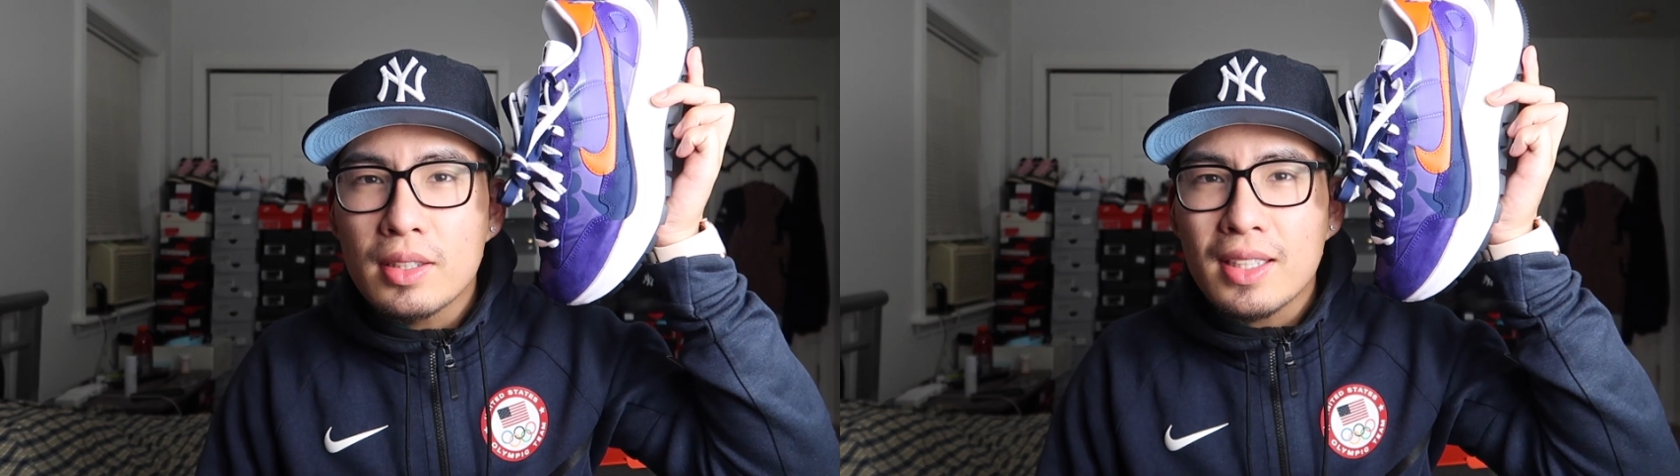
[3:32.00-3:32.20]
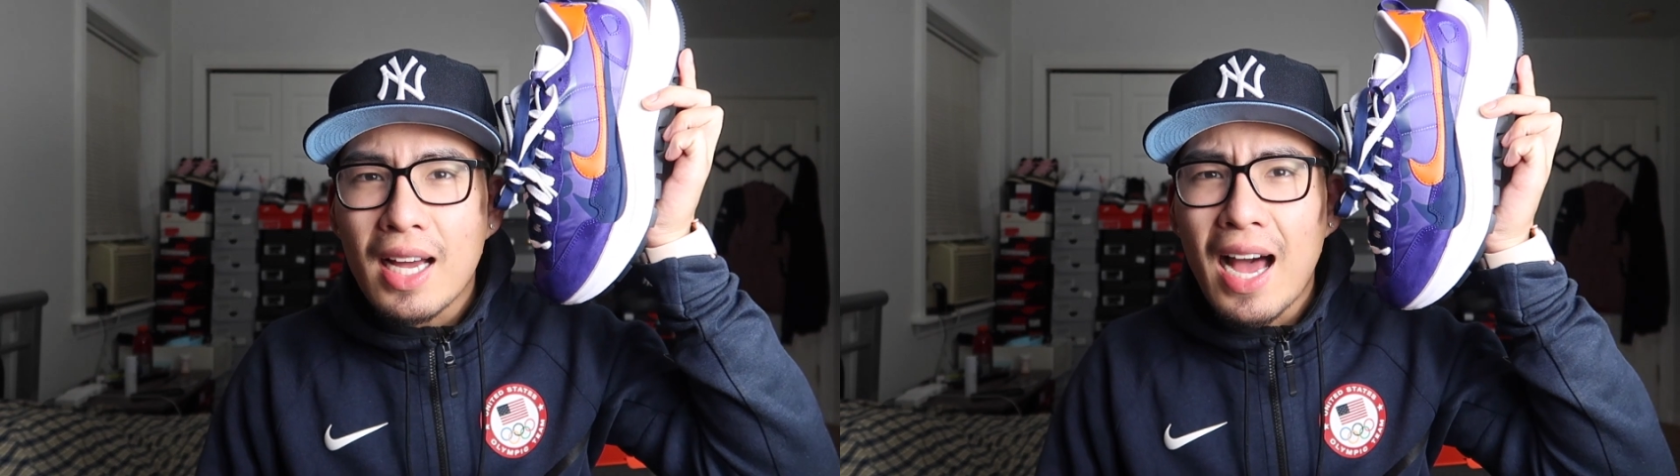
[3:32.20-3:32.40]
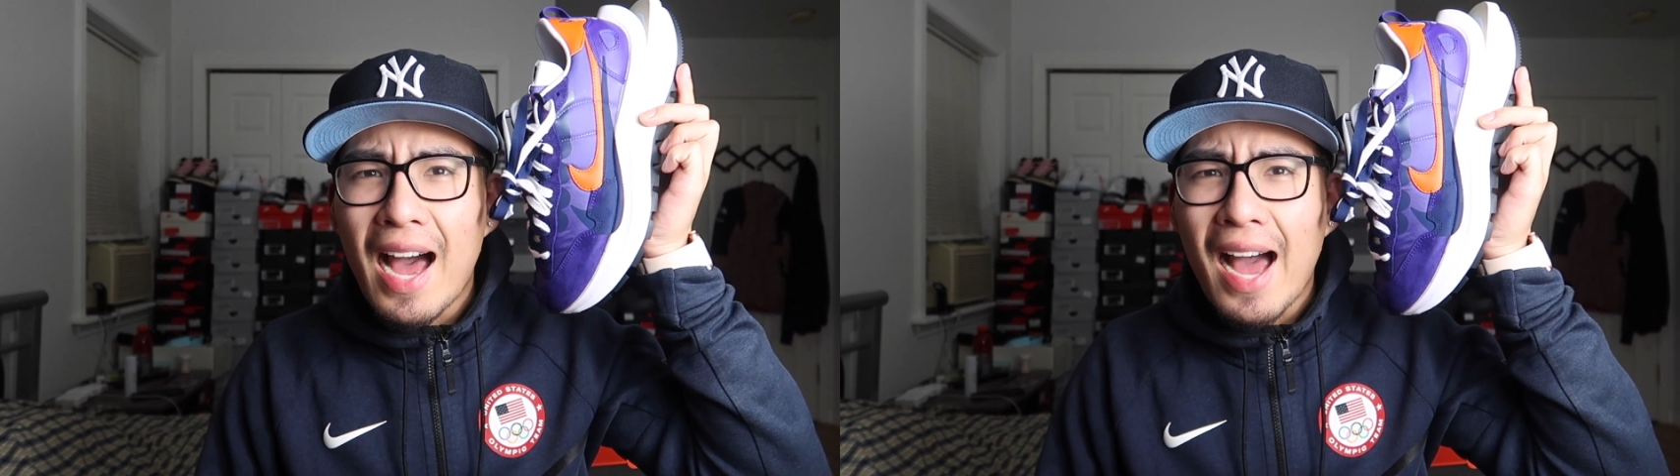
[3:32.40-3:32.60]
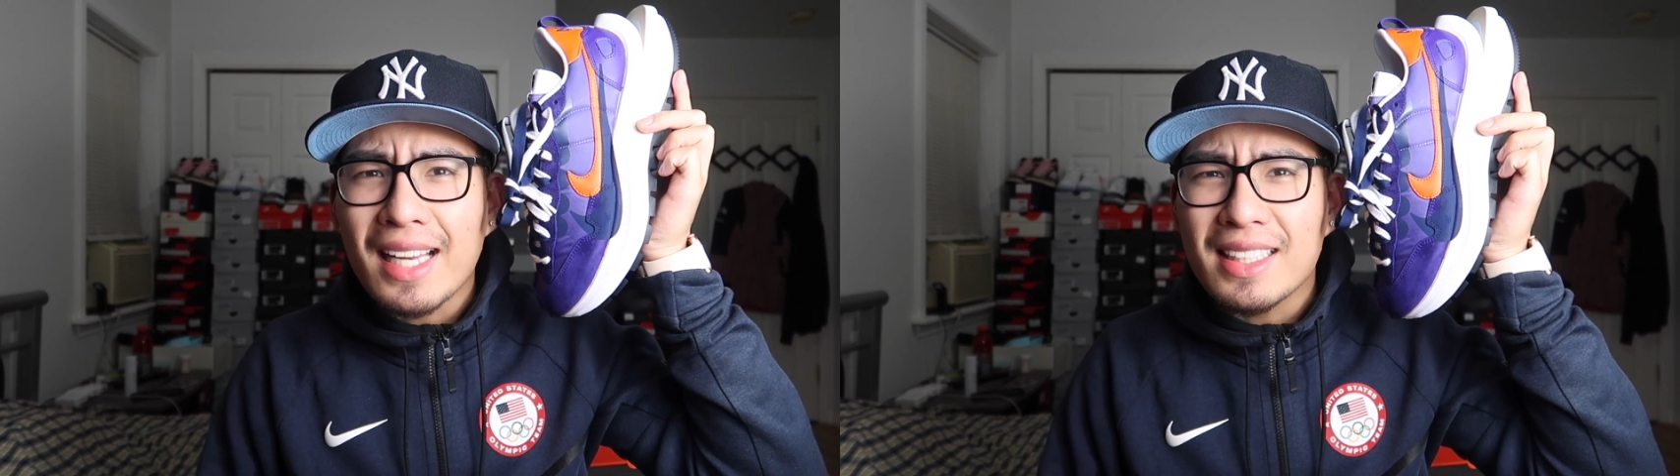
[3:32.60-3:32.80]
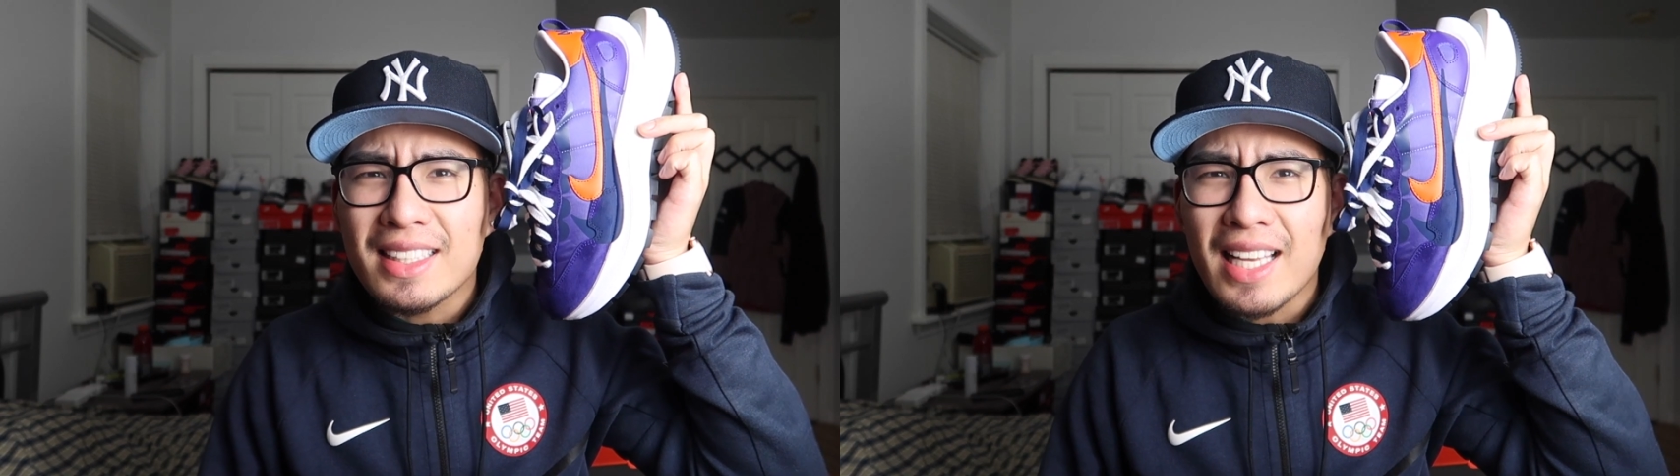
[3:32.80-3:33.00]

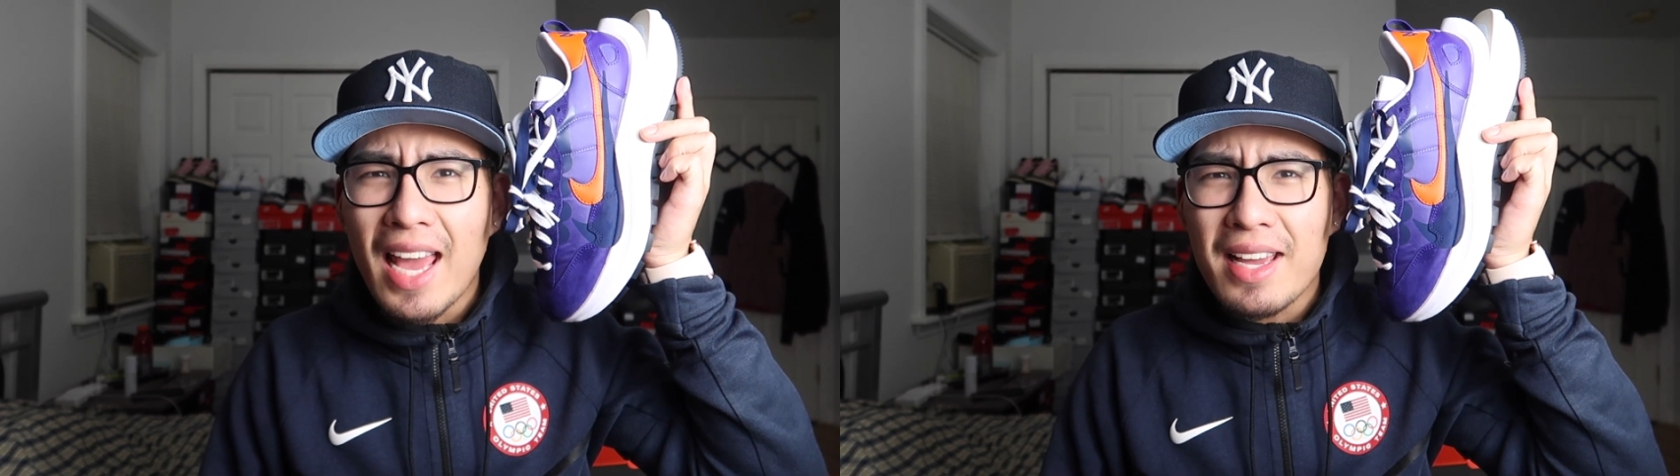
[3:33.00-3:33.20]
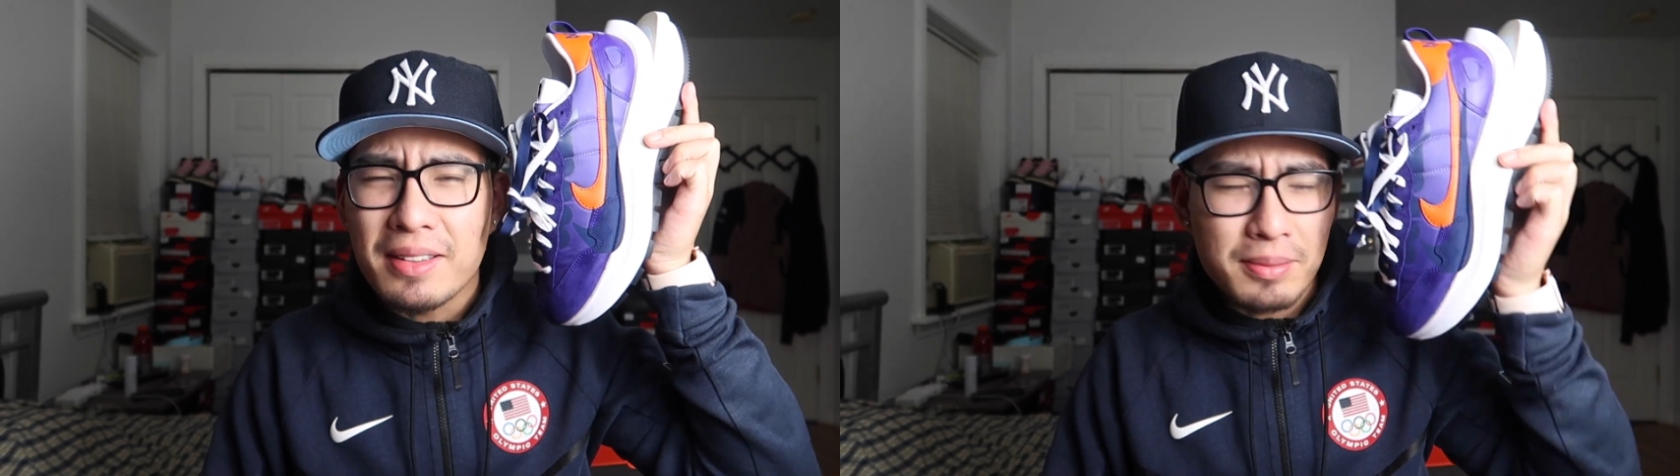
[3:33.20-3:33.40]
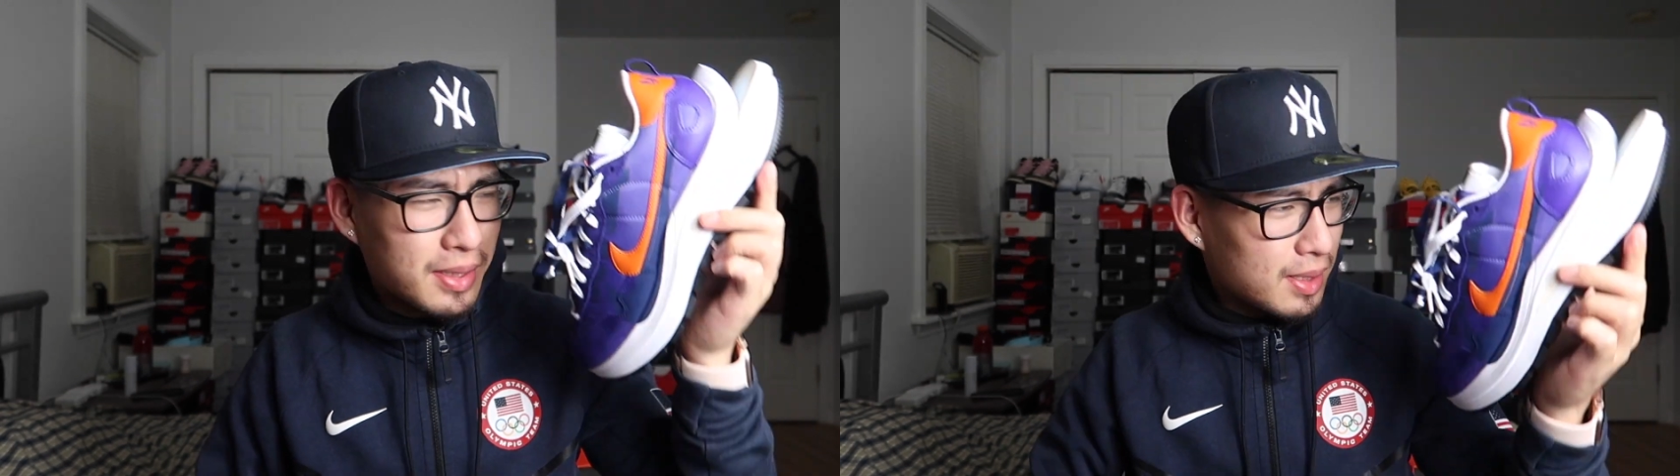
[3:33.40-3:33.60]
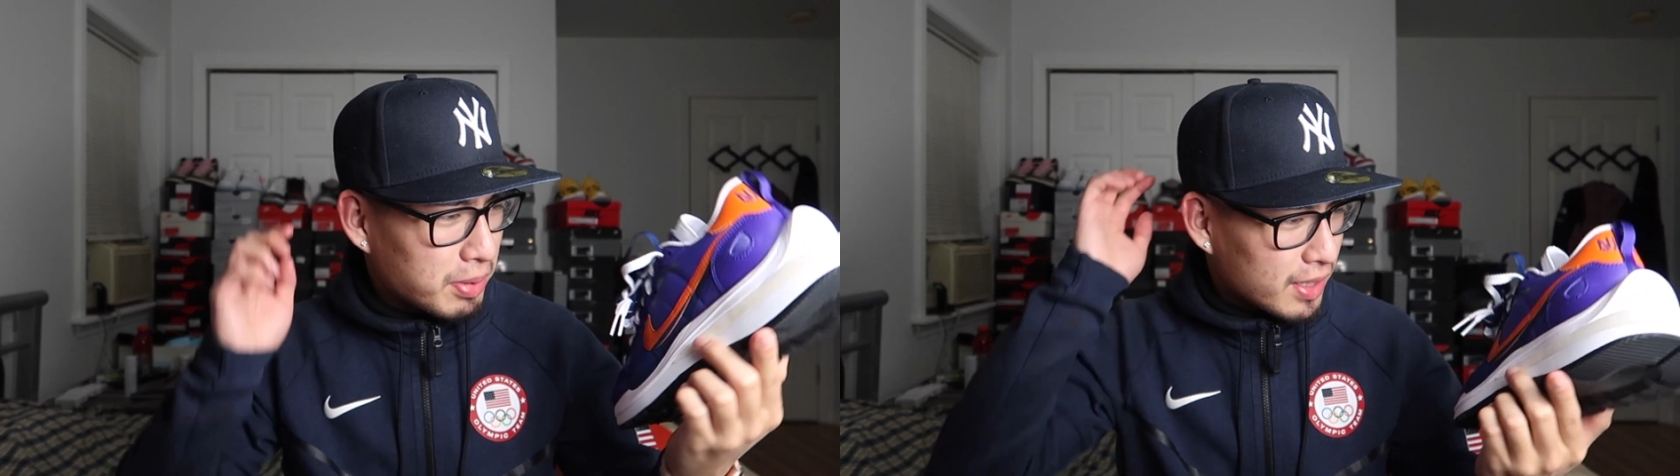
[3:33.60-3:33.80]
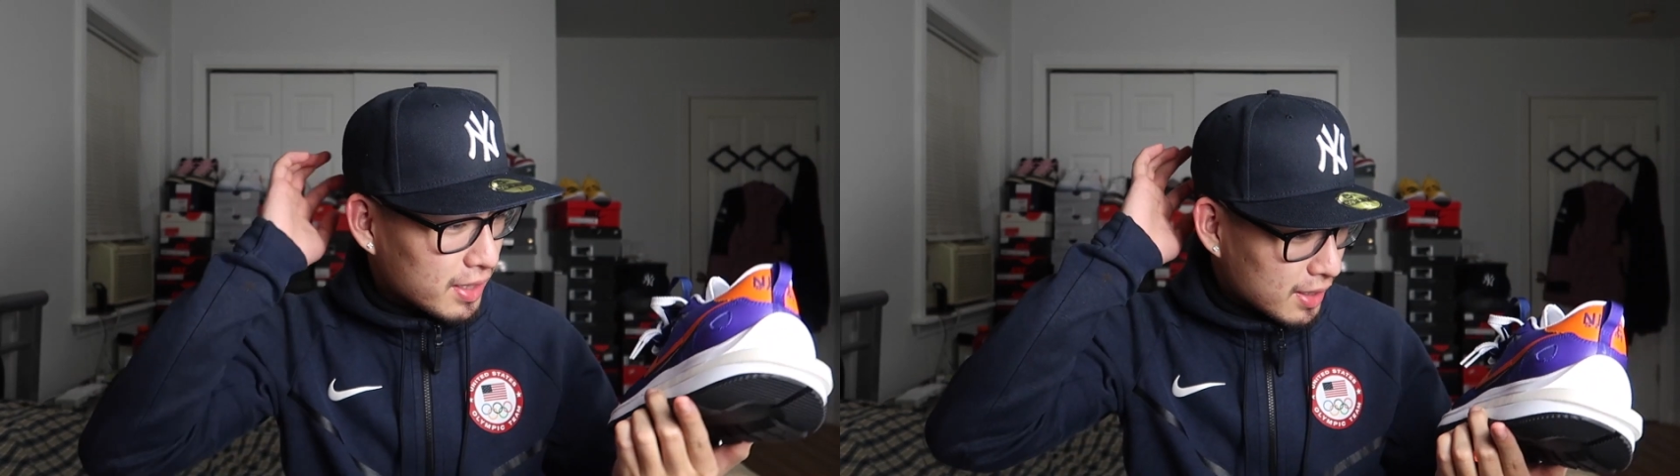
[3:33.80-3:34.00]
god damn, it's
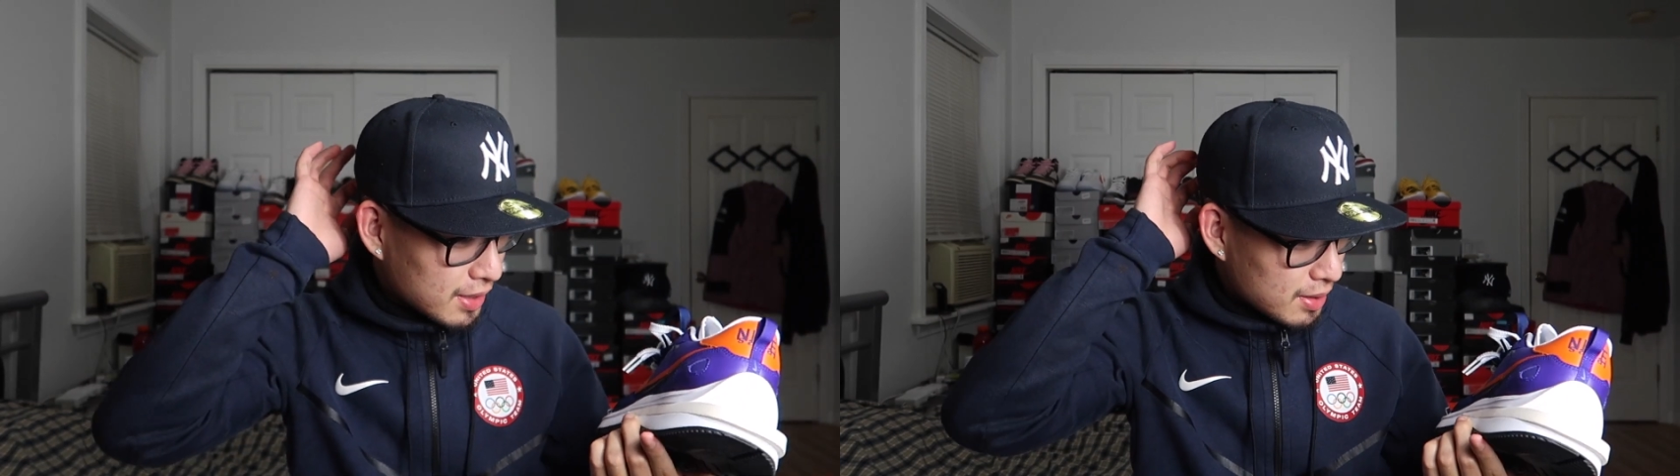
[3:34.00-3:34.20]
big.